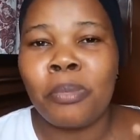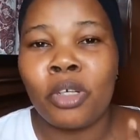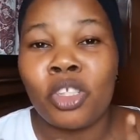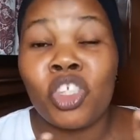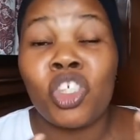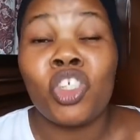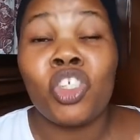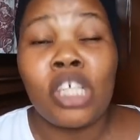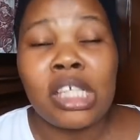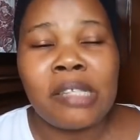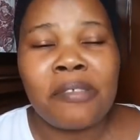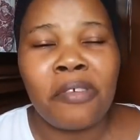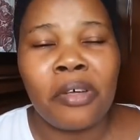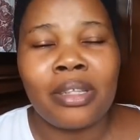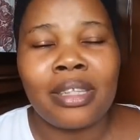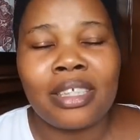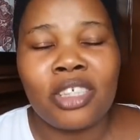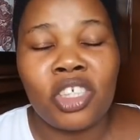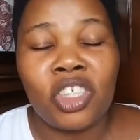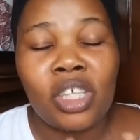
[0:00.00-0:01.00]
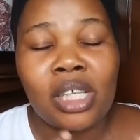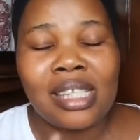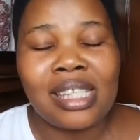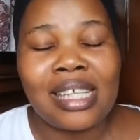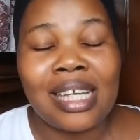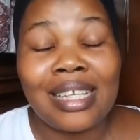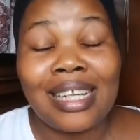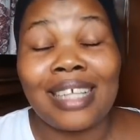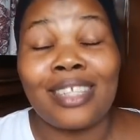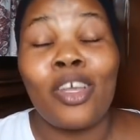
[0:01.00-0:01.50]
But she just felt, she just
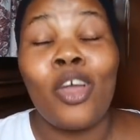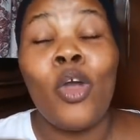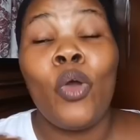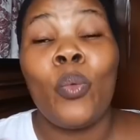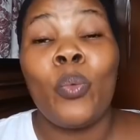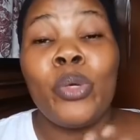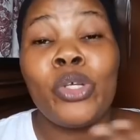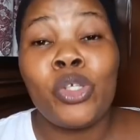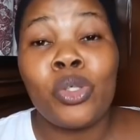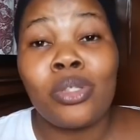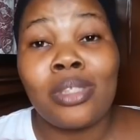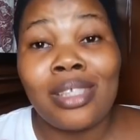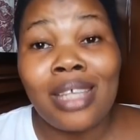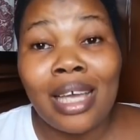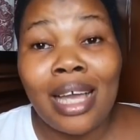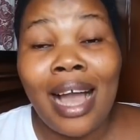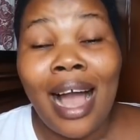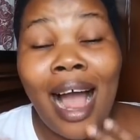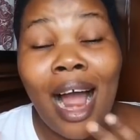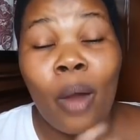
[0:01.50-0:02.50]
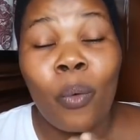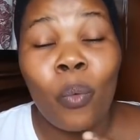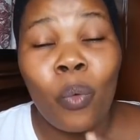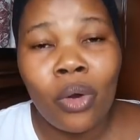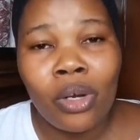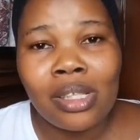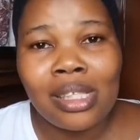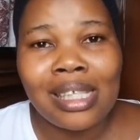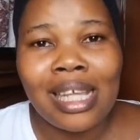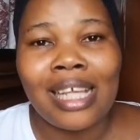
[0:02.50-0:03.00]
said that we should take her
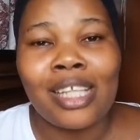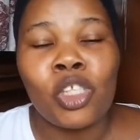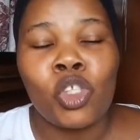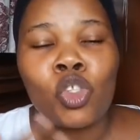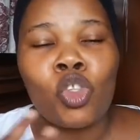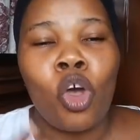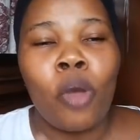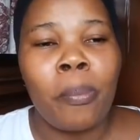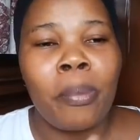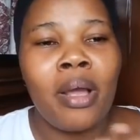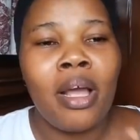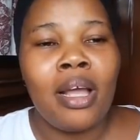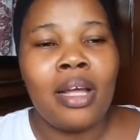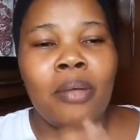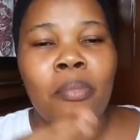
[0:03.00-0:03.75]
words and stop,